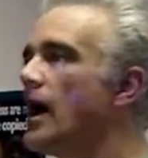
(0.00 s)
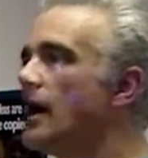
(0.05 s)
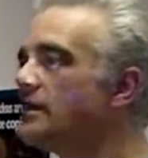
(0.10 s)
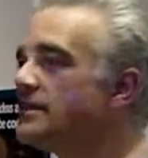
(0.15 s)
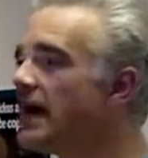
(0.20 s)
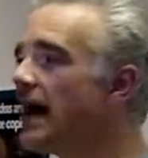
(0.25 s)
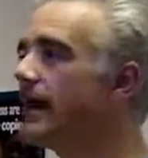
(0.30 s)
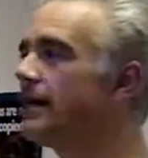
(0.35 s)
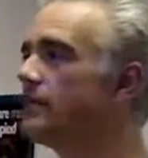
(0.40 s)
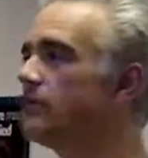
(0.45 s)

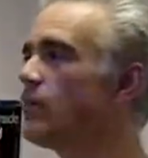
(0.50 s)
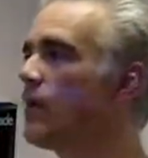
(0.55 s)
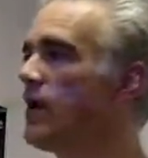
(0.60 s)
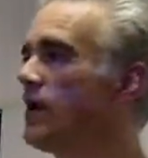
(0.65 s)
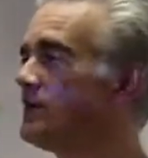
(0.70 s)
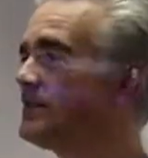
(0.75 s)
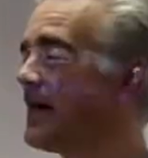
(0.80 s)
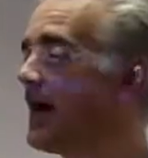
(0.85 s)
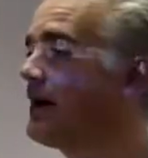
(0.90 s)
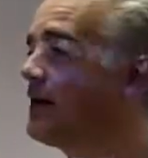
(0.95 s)
down in
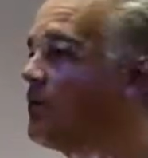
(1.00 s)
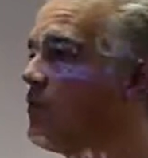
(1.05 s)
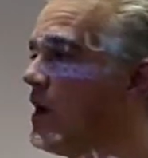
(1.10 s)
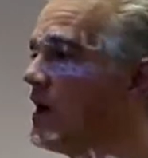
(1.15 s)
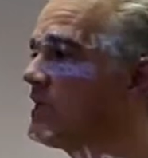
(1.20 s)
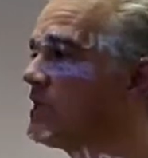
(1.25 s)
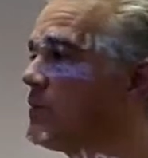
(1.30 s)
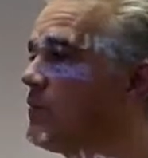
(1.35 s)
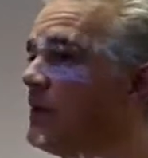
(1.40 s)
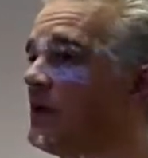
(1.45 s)
down in
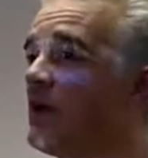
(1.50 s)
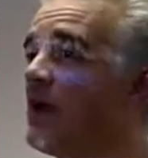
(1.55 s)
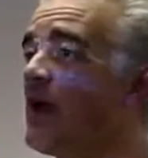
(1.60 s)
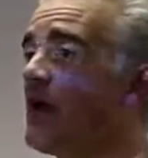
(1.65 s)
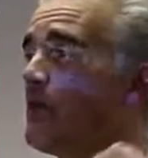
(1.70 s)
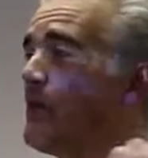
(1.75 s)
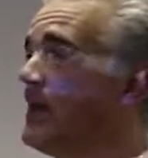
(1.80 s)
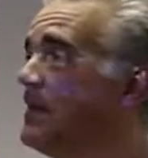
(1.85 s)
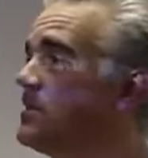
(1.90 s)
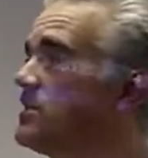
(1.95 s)

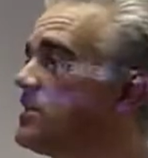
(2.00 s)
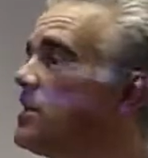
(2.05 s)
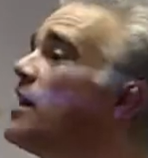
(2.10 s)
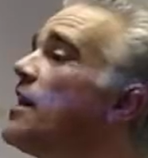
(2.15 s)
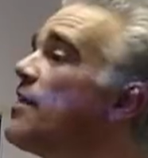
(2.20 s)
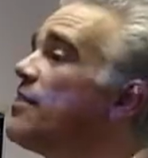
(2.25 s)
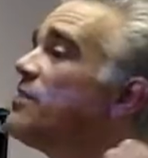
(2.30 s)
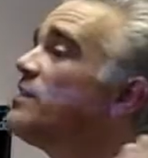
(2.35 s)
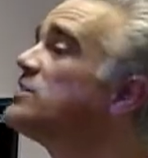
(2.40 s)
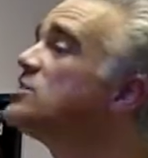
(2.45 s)
Westminster,
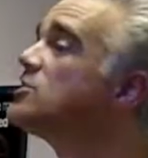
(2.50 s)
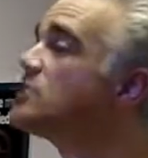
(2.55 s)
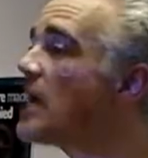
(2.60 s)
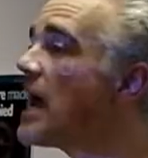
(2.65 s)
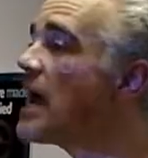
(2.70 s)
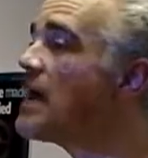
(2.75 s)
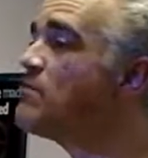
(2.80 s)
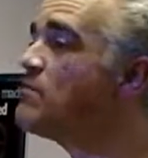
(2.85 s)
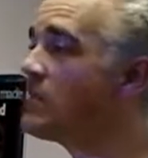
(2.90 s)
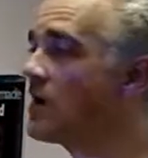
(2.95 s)
the
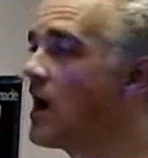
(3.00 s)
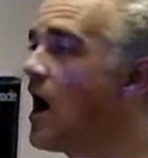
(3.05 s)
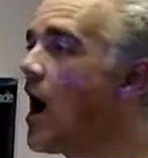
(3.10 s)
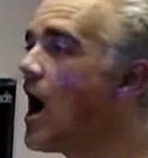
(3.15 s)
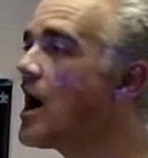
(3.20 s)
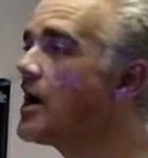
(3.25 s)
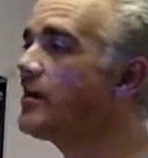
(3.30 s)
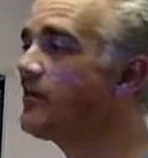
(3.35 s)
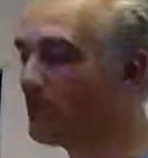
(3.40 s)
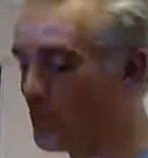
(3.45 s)
same
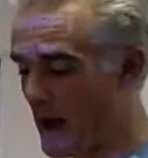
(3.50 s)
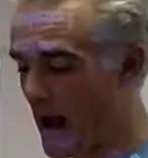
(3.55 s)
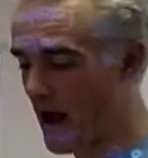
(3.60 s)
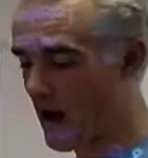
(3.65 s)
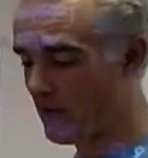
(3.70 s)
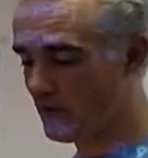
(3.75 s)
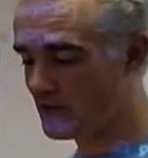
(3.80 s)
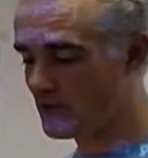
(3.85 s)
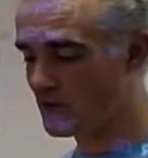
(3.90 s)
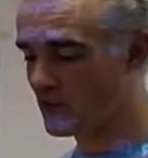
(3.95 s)
kind of
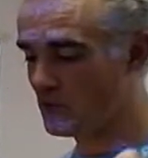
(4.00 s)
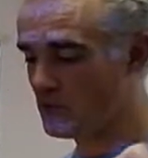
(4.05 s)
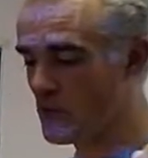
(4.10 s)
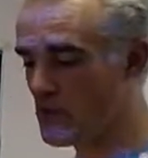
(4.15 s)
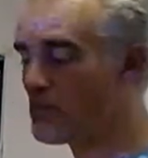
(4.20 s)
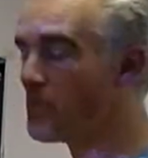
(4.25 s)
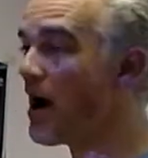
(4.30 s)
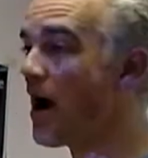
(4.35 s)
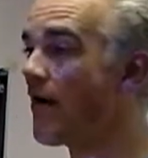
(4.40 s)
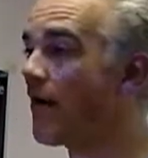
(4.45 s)
powers as
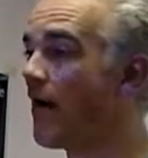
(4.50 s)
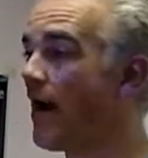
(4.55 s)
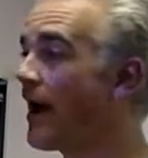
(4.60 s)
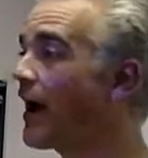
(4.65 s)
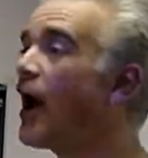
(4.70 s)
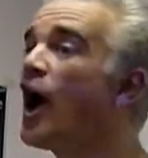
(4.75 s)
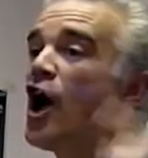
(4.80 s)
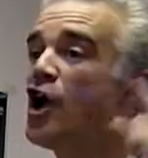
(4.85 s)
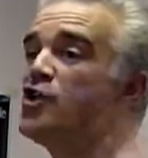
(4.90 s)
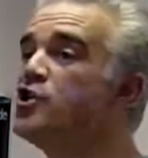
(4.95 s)
Mubarak?
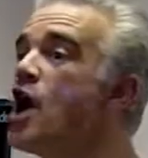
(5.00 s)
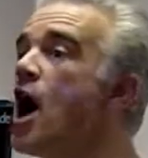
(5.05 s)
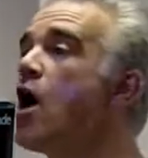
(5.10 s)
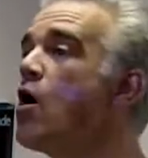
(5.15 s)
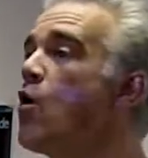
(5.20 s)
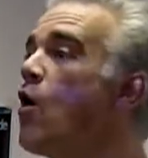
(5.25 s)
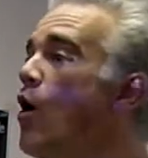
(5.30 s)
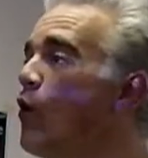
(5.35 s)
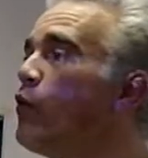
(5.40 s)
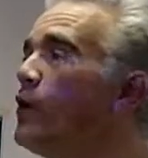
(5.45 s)

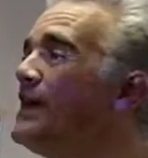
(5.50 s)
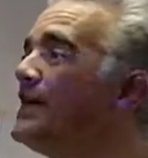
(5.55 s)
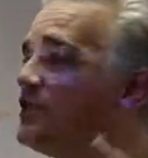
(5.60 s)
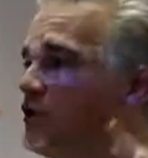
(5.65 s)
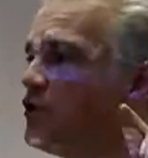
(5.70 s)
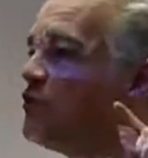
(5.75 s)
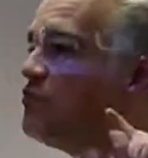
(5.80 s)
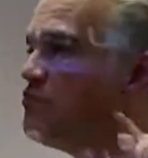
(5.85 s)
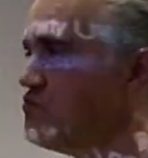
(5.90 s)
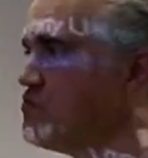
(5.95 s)
No, we
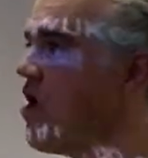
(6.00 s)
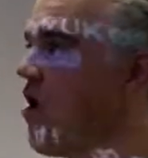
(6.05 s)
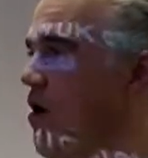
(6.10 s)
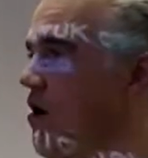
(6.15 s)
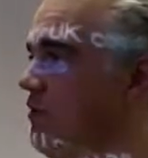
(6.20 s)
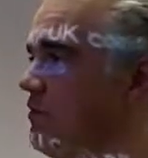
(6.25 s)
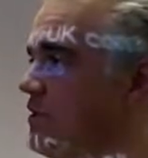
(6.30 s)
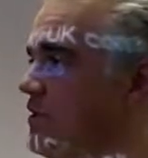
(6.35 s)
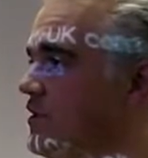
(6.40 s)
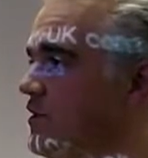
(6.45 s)
do
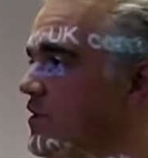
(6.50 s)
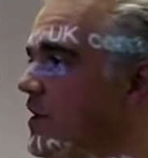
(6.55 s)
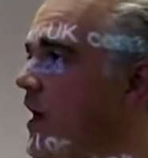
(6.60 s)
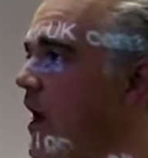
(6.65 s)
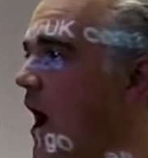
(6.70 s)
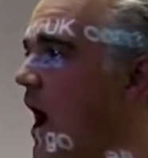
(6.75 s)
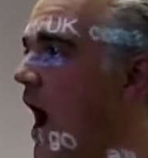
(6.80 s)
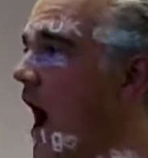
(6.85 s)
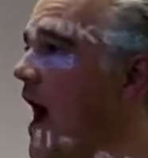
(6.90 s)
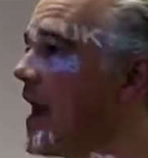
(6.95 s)
not.
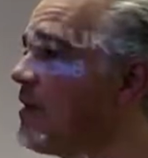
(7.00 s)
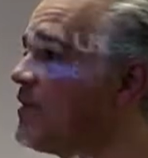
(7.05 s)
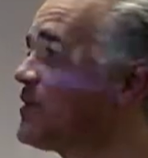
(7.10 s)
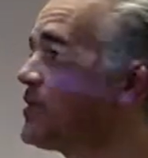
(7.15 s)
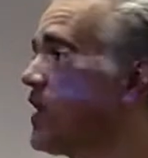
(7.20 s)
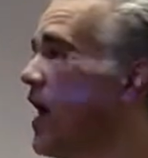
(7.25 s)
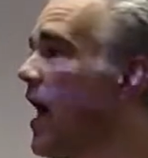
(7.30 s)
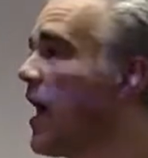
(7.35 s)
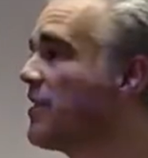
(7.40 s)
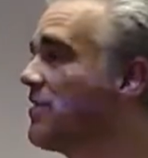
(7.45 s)
And
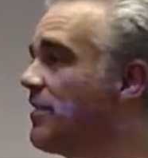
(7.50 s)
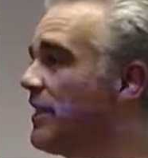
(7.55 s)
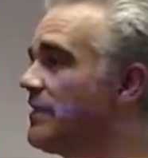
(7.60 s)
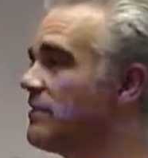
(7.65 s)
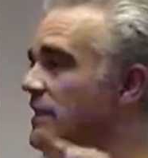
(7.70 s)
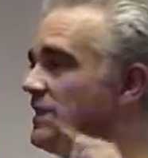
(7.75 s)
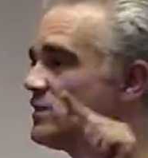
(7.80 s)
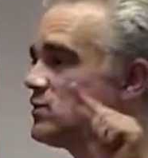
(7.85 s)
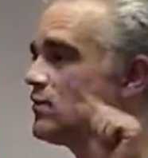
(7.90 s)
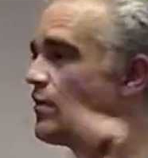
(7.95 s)
I think
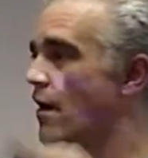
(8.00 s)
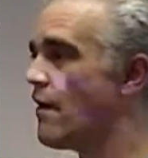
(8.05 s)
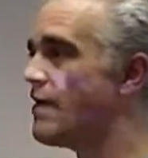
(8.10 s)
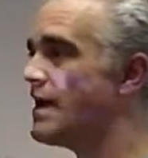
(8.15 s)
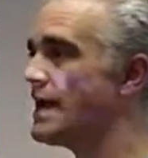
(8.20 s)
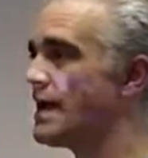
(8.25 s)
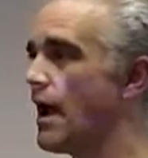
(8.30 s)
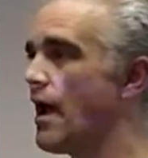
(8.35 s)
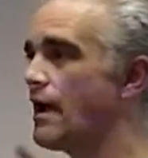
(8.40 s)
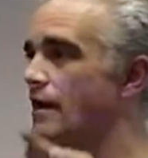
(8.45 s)
that's very
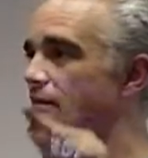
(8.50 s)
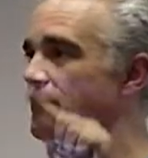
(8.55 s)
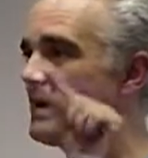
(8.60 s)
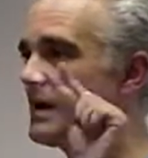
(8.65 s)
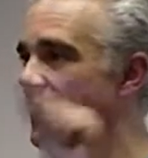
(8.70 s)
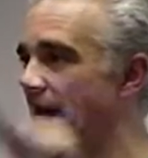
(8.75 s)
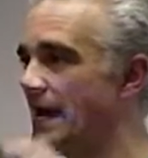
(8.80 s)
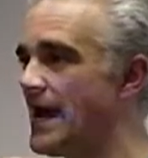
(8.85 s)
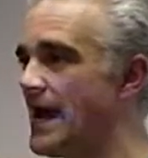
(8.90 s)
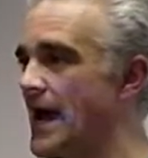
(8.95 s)
kind of
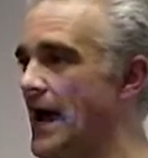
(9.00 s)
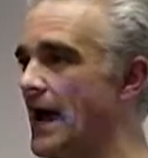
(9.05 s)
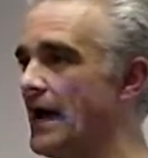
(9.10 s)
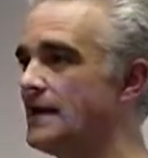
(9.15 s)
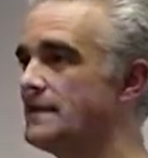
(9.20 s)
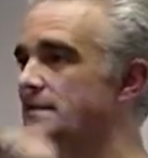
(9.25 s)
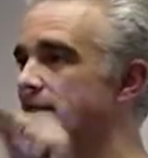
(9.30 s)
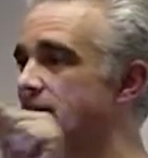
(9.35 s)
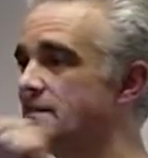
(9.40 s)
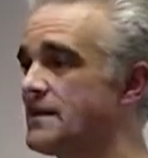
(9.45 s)
clear
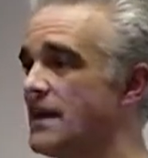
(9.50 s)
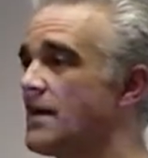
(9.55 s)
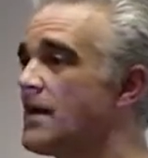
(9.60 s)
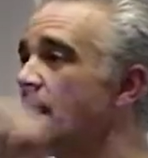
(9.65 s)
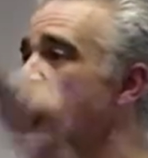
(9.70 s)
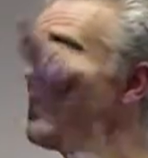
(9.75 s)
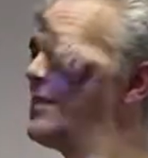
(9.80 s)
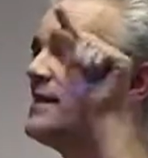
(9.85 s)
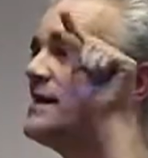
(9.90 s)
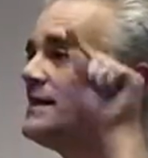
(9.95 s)
is to say
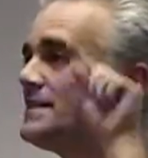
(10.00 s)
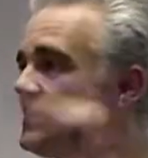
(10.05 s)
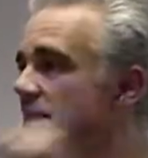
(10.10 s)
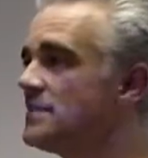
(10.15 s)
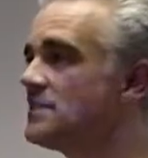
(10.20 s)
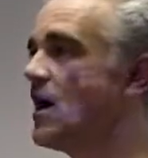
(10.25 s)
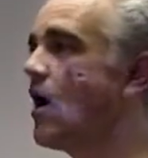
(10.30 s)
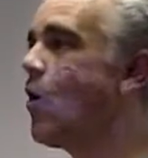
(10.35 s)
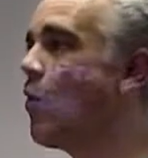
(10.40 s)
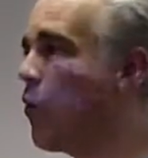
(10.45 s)
this
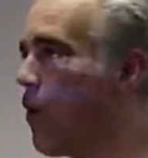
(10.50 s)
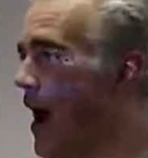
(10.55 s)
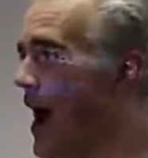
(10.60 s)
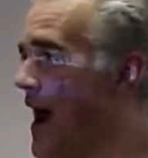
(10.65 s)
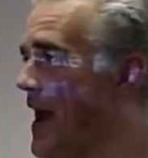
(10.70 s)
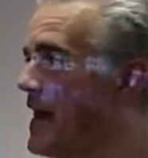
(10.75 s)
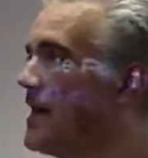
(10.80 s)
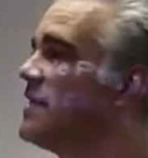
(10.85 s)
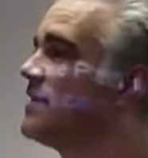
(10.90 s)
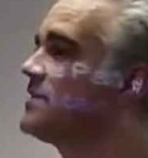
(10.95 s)
is a
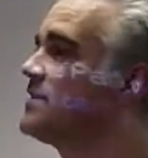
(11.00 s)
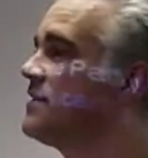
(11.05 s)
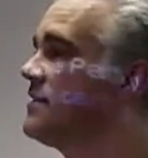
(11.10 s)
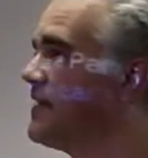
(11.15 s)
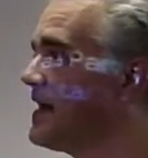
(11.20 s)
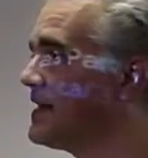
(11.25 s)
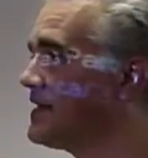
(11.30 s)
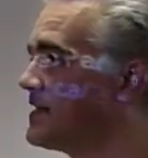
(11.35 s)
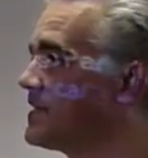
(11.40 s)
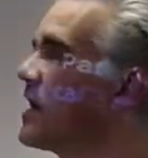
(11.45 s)
way to this